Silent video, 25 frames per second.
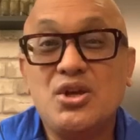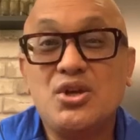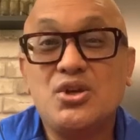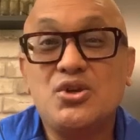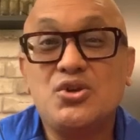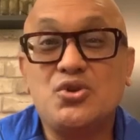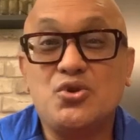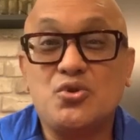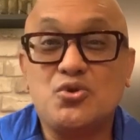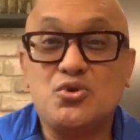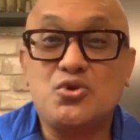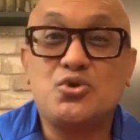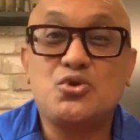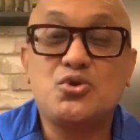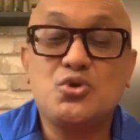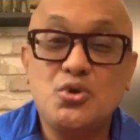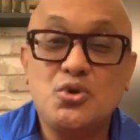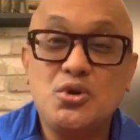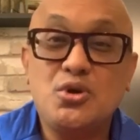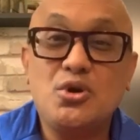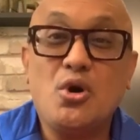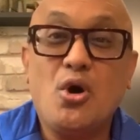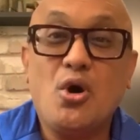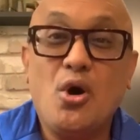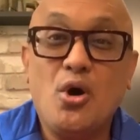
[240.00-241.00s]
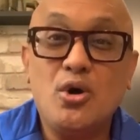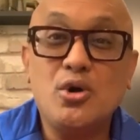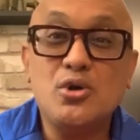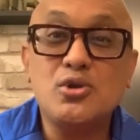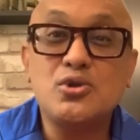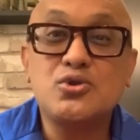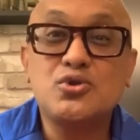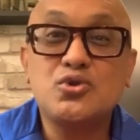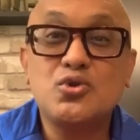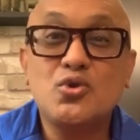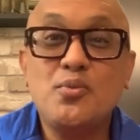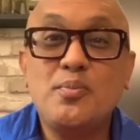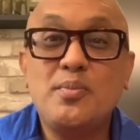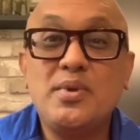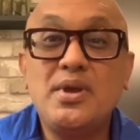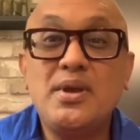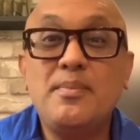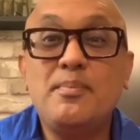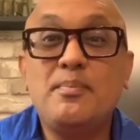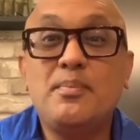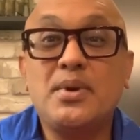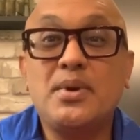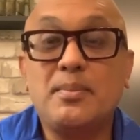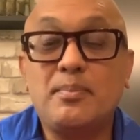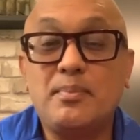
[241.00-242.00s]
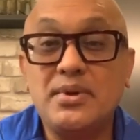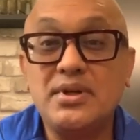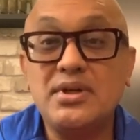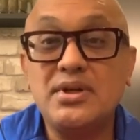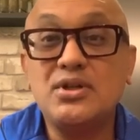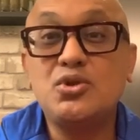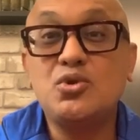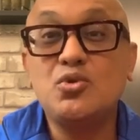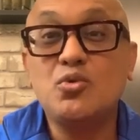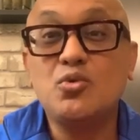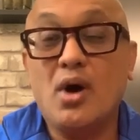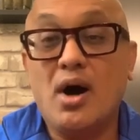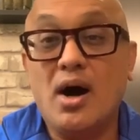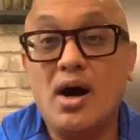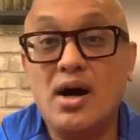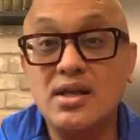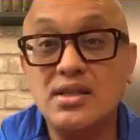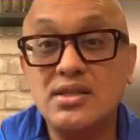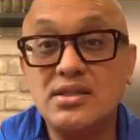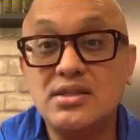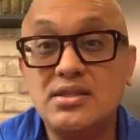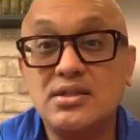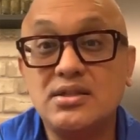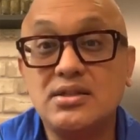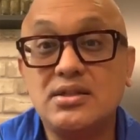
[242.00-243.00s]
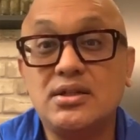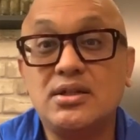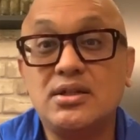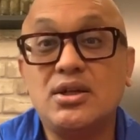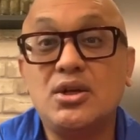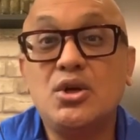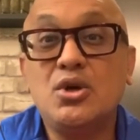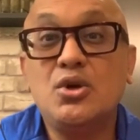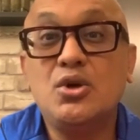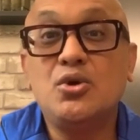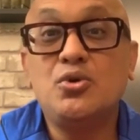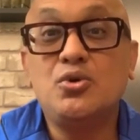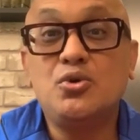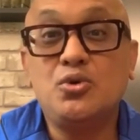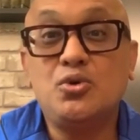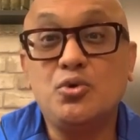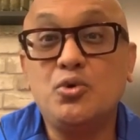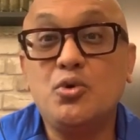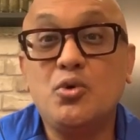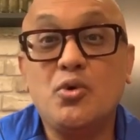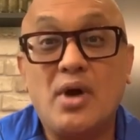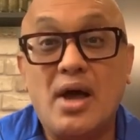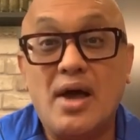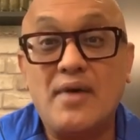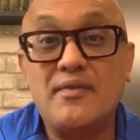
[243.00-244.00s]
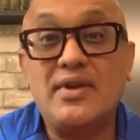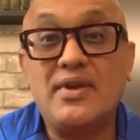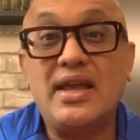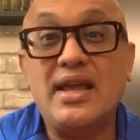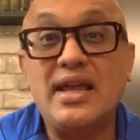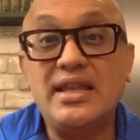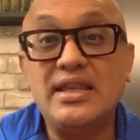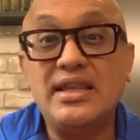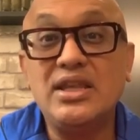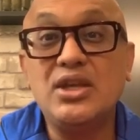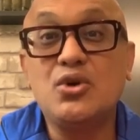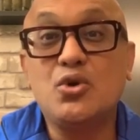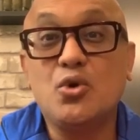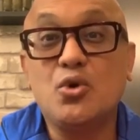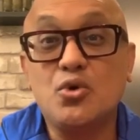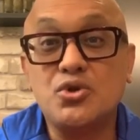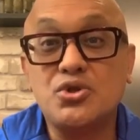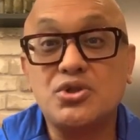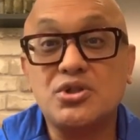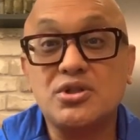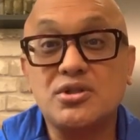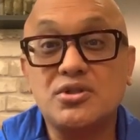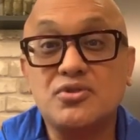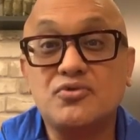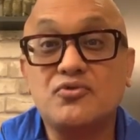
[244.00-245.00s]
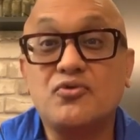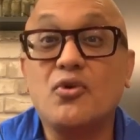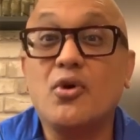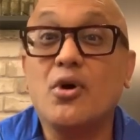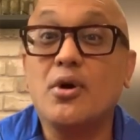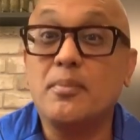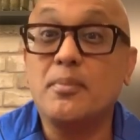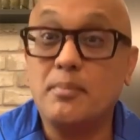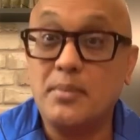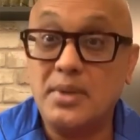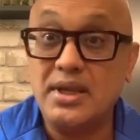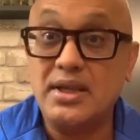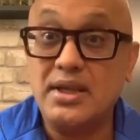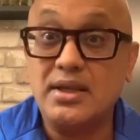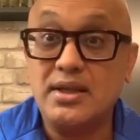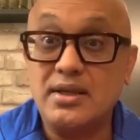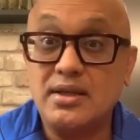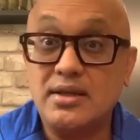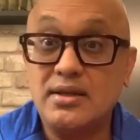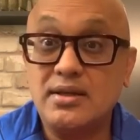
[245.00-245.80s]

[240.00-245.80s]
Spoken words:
You should also be prepared to answer. Do you have any questions for me?